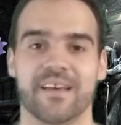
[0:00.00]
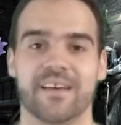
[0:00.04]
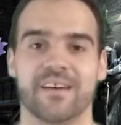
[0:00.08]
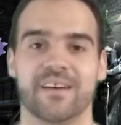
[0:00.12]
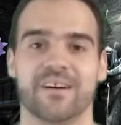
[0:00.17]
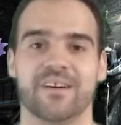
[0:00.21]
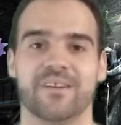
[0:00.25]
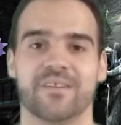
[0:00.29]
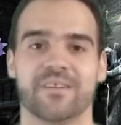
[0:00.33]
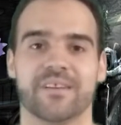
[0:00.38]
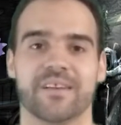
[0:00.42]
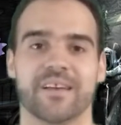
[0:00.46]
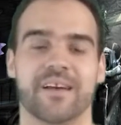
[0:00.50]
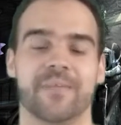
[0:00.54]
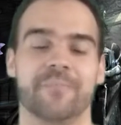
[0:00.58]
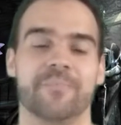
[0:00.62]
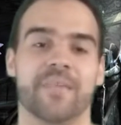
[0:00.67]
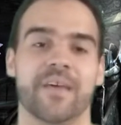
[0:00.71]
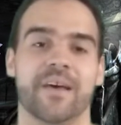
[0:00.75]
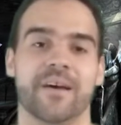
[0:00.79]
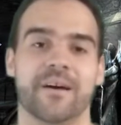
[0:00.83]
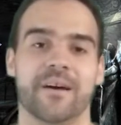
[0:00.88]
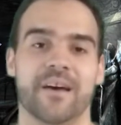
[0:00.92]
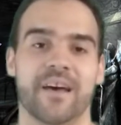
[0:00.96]
Okay?
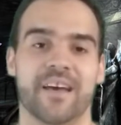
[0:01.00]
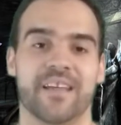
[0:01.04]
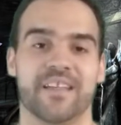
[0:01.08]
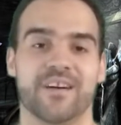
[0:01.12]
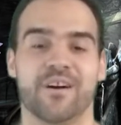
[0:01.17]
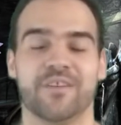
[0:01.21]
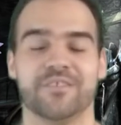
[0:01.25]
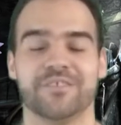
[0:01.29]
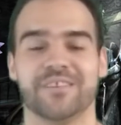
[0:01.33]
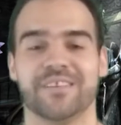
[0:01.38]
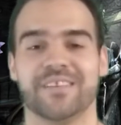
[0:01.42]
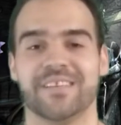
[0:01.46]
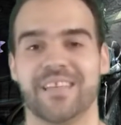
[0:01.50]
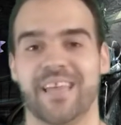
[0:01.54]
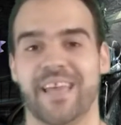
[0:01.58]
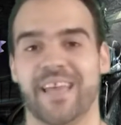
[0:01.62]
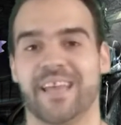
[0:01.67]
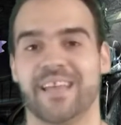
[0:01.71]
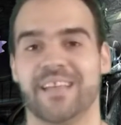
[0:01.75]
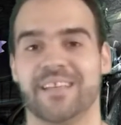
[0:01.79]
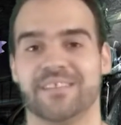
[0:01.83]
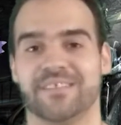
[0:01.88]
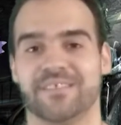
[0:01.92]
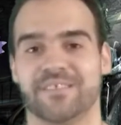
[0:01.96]
And it also
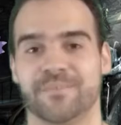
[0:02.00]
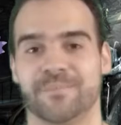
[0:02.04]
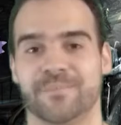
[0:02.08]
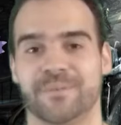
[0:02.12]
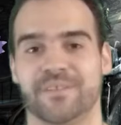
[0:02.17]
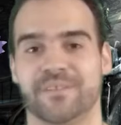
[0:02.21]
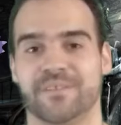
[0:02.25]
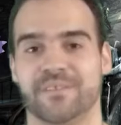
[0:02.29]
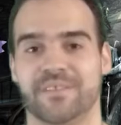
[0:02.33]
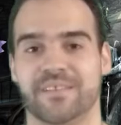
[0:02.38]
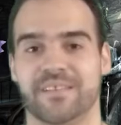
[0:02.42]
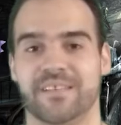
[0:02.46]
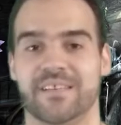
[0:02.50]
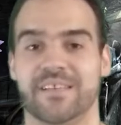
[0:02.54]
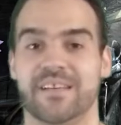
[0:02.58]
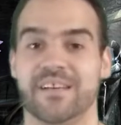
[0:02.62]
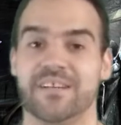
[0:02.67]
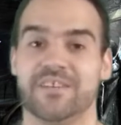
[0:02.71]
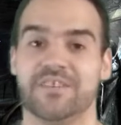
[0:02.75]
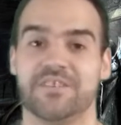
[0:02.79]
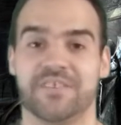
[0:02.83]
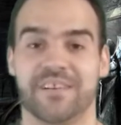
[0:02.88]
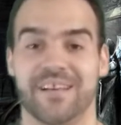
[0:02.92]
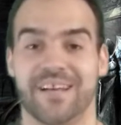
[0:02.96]
gains the ability
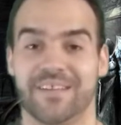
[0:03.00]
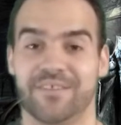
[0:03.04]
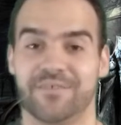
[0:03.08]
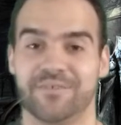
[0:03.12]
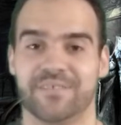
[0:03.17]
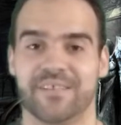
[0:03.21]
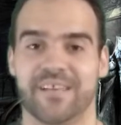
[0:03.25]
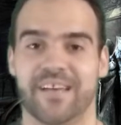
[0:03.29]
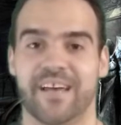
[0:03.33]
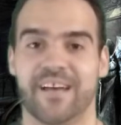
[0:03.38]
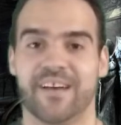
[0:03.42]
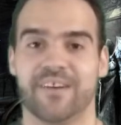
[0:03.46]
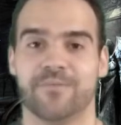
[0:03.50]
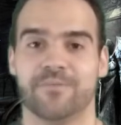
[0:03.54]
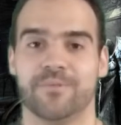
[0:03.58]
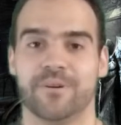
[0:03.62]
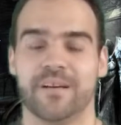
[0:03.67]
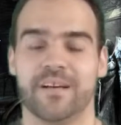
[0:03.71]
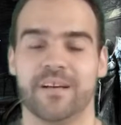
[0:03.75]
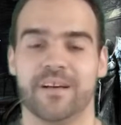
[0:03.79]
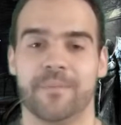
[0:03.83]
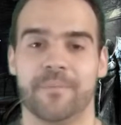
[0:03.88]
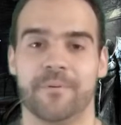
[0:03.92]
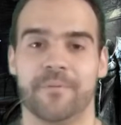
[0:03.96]
Shadow Attack, where
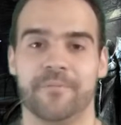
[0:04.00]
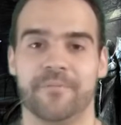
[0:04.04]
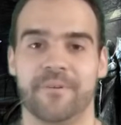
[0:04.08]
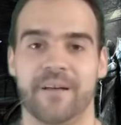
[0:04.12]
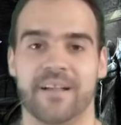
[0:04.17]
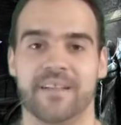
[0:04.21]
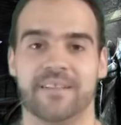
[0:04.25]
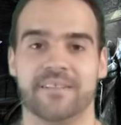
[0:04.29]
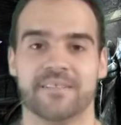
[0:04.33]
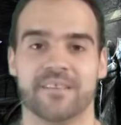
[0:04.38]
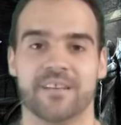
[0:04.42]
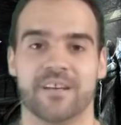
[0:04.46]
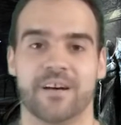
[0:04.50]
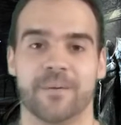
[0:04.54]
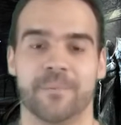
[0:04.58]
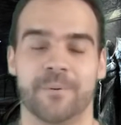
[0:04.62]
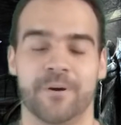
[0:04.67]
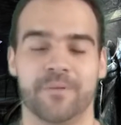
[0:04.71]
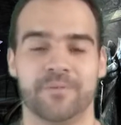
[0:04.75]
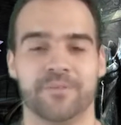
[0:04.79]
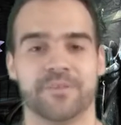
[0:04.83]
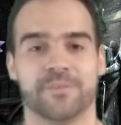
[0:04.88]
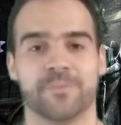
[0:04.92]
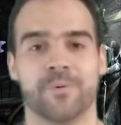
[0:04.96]
it prevents an
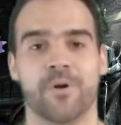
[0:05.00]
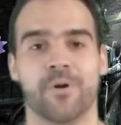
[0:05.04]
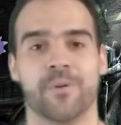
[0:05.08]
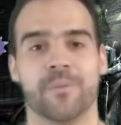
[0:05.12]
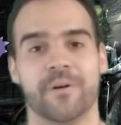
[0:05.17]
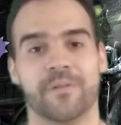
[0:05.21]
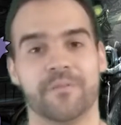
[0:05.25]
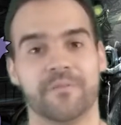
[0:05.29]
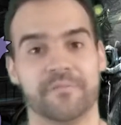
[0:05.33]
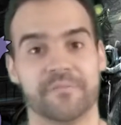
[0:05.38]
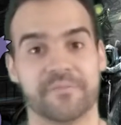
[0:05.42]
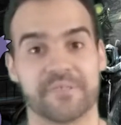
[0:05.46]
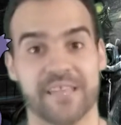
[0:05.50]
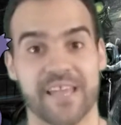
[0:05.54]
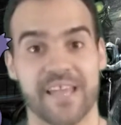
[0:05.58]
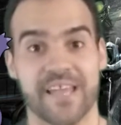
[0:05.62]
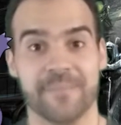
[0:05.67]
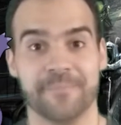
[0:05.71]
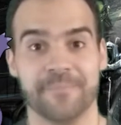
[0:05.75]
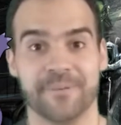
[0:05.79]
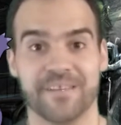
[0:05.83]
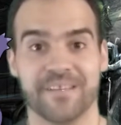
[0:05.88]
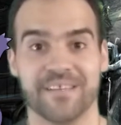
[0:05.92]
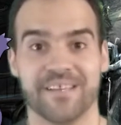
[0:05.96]
opponent's Pokemon from
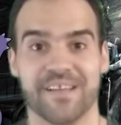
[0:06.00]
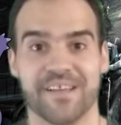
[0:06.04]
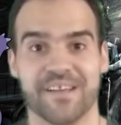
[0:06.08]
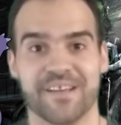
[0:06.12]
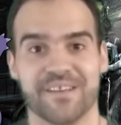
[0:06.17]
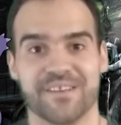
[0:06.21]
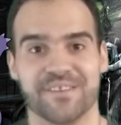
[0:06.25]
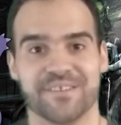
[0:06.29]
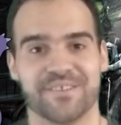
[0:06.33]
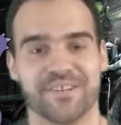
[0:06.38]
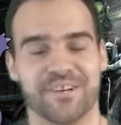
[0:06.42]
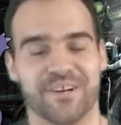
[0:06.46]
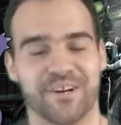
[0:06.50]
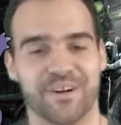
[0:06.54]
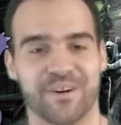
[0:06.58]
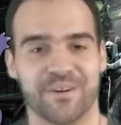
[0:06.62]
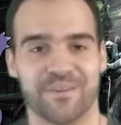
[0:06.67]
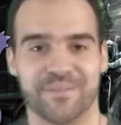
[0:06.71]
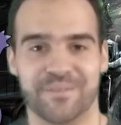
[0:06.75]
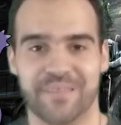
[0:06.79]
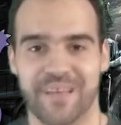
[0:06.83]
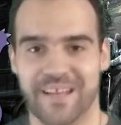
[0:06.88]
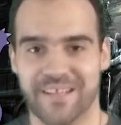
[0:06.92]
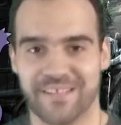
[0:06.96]
escaping. So
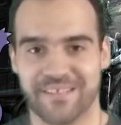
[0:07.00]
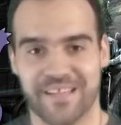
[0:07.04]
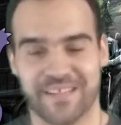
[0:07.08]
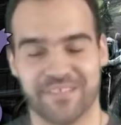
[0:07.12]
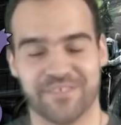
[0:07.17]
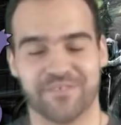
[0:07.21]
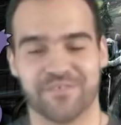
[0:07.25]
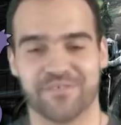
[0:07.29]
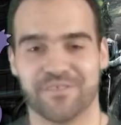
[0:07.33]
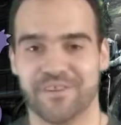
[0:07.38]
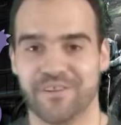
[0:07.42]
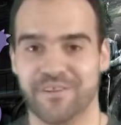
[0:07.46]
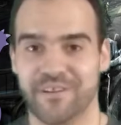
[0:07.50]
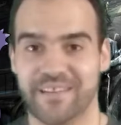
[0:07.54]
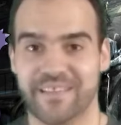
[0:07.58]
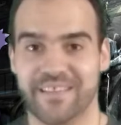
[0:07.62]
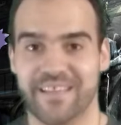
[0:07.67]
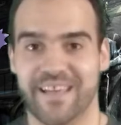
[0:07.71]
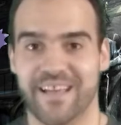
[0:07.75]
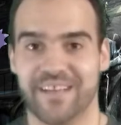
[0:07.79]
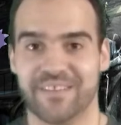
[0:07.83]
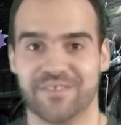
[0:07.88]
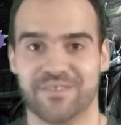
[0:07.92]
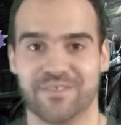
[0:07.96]
that's actually great right
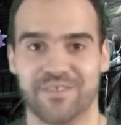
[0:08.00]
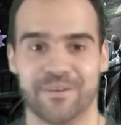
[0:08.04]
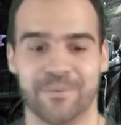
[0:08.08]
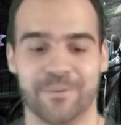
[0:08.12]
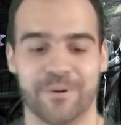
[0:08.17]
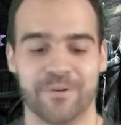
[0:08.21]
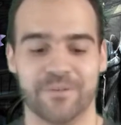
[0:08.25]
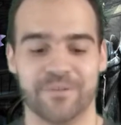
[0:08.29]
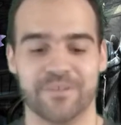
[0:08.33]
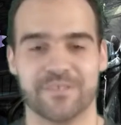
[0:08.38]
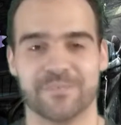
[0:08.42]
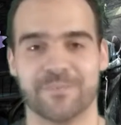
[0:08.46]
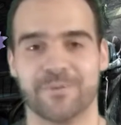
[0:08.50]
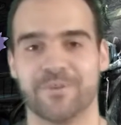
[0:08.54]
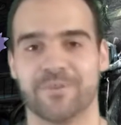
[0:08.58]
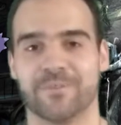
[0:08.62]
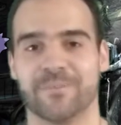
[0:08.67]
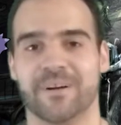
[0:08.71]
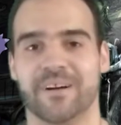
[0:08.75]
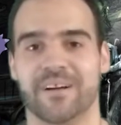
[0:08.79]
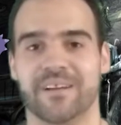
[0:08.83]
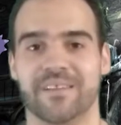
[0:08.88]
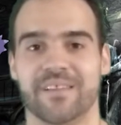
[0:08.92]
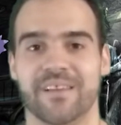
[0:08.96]
there. So the opponent's
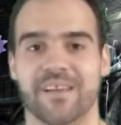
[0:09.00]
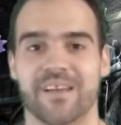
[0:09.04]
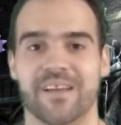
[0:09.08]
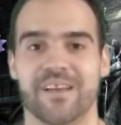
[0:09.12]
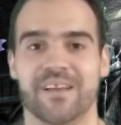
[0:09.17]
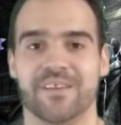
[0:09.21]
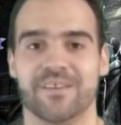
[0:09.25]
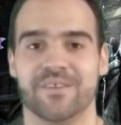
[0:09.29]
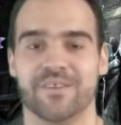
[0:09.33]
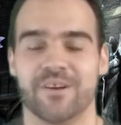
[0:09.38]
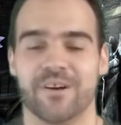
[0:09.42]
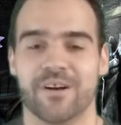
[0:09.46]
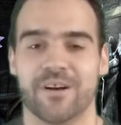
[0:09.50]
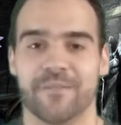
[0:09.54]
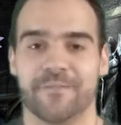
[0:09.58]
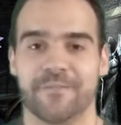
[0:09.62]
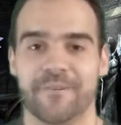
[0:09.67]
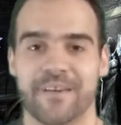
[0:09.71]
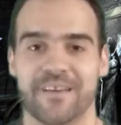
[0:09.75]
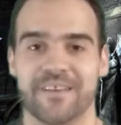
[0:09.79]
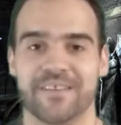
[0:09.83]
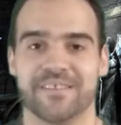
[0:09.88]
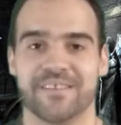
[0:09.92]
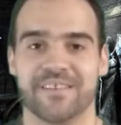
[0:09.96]
Pokemon you're
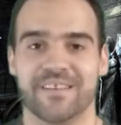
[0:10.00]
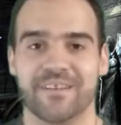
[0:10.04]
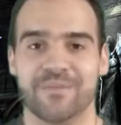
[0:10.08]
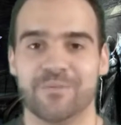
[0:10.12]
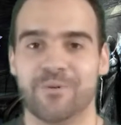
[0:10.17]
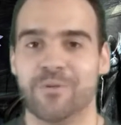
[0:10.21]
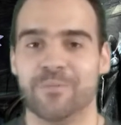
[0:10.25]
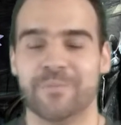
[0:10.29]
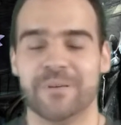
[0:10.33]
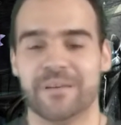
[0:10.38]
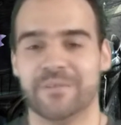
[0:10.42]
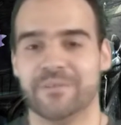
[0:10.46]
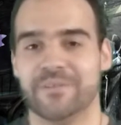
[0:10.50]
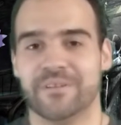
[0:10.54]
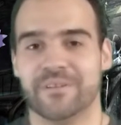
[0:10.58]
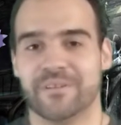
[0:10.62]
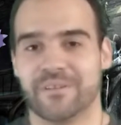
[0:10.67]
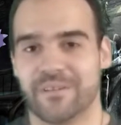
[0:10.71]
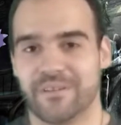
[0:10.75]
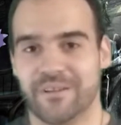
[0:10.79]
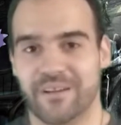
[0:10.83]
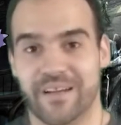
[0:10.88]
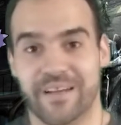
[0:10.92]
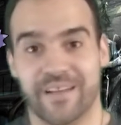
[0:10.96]
facing won't be able
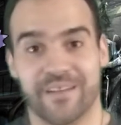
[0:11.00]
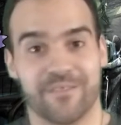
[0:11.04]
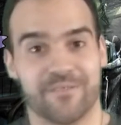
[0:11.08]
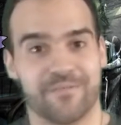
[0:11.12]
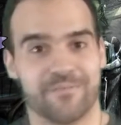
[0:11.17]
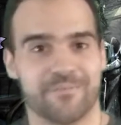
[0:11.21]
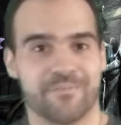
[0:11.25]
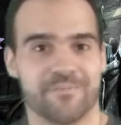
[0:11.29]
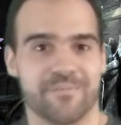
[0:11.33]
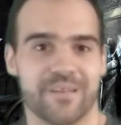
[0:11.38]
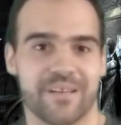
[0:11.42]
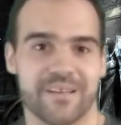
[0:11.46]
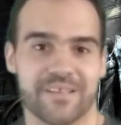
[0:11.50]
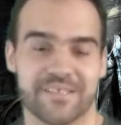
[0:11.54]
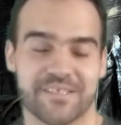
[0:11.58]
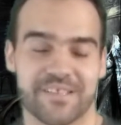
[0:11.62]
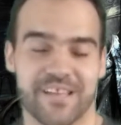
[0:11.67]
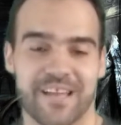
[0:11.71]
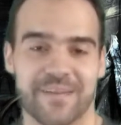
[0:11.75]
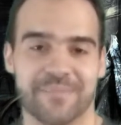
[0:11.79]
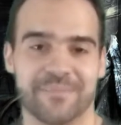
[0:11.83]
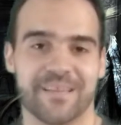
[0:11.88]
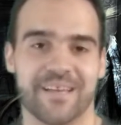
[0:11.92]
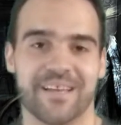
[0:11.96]
to
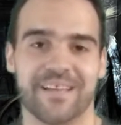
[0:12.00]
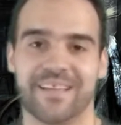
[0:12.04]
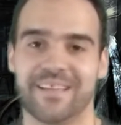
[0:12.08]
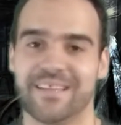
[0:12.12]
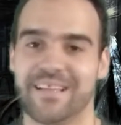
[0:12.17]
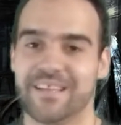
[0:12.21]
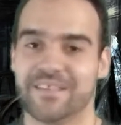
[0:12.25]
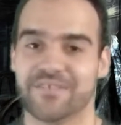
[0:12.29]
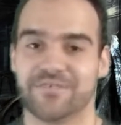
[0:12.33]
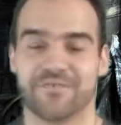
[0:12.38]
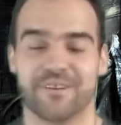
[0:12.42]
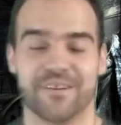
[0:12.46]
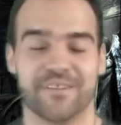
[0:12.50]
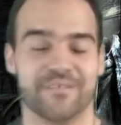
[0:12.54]
escape then, and that's great